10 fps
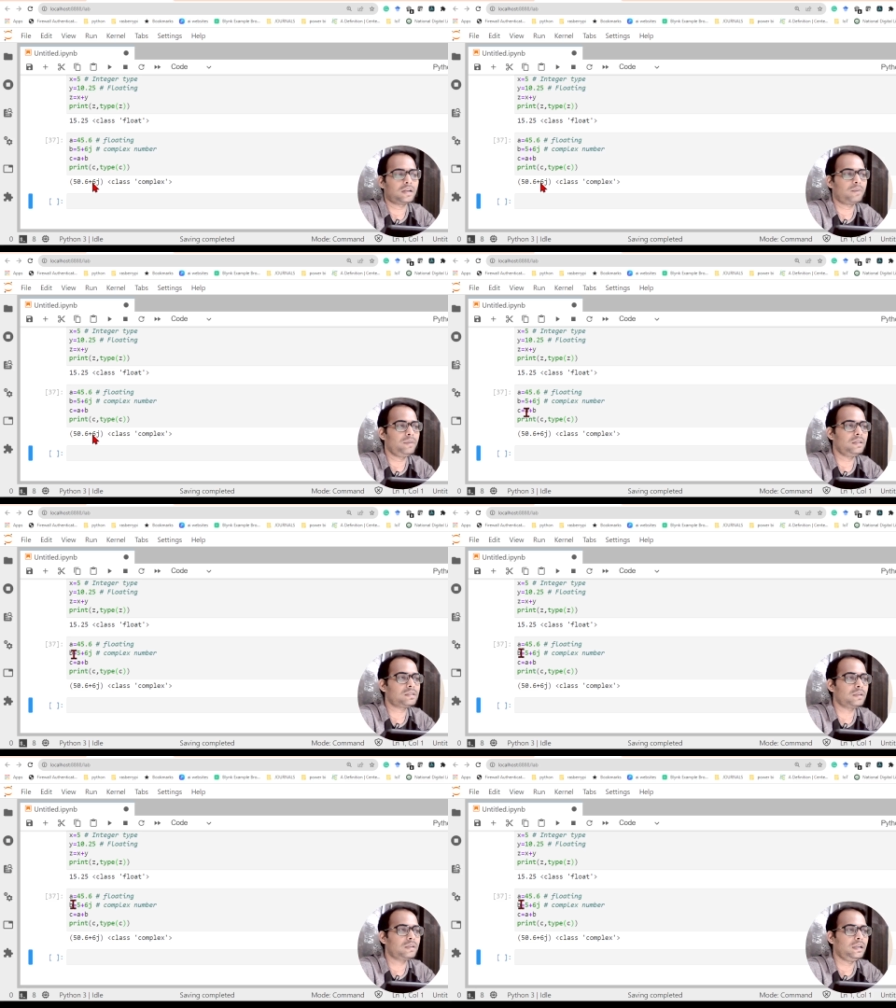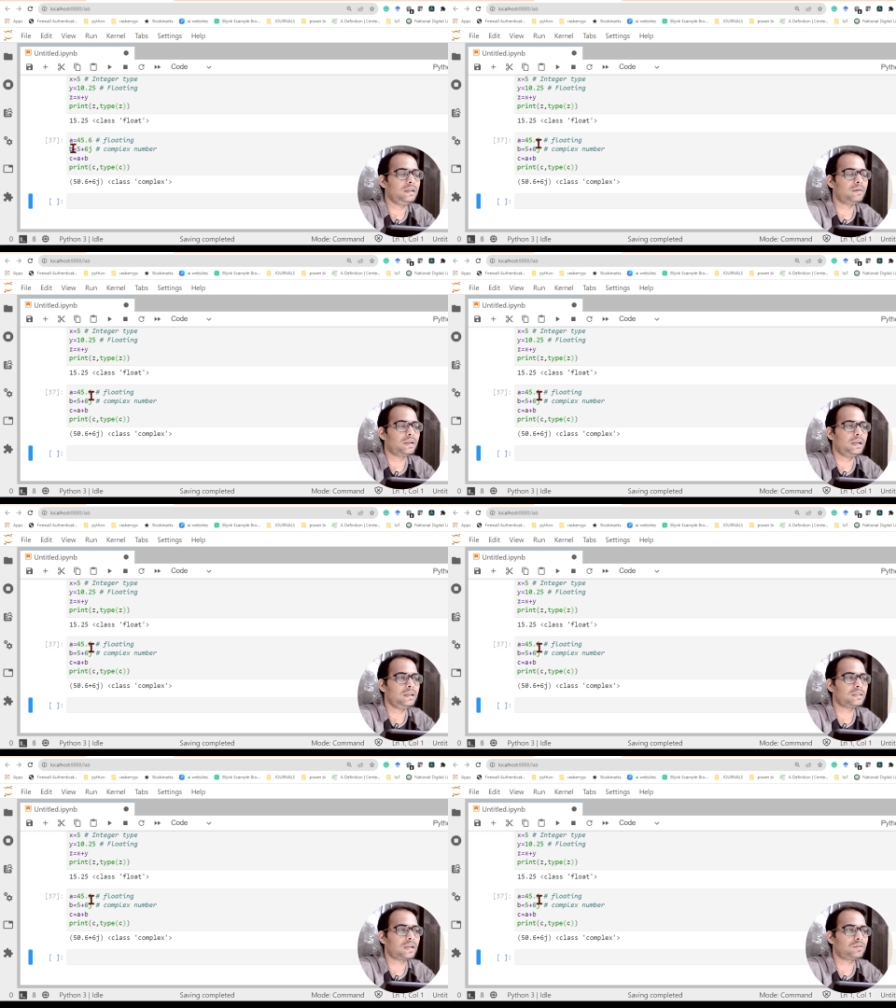That means it
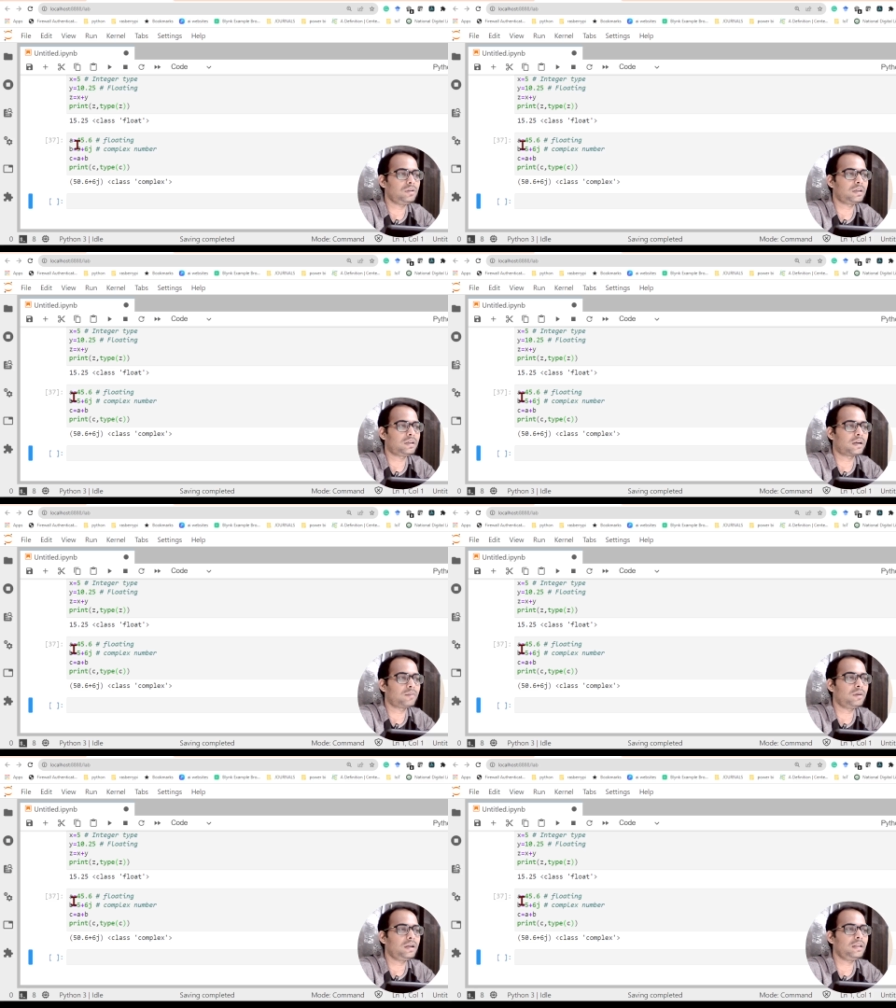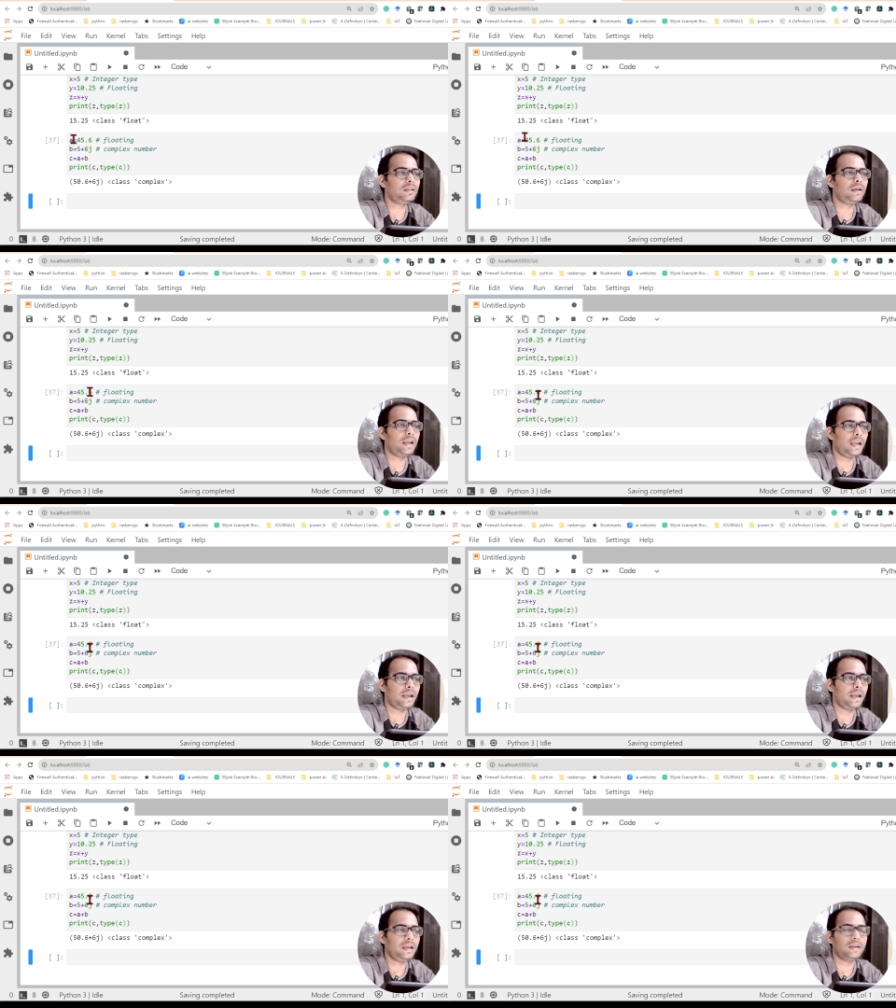is actually converting the
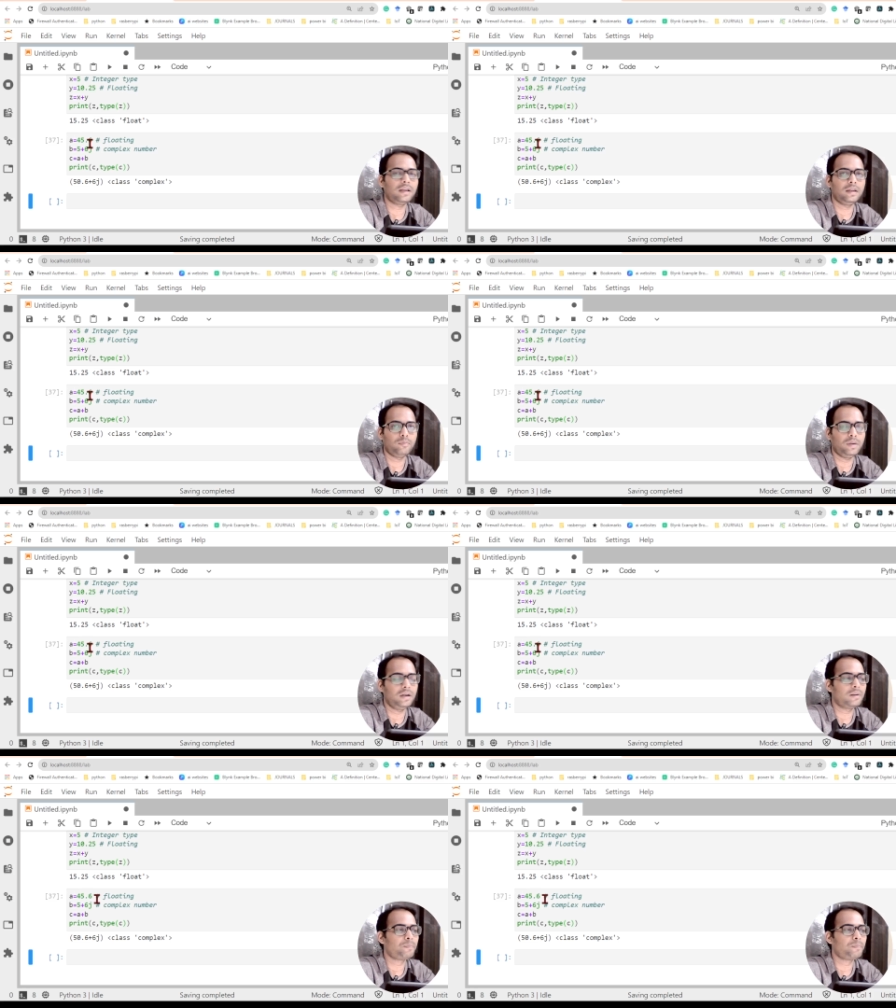a inbuilt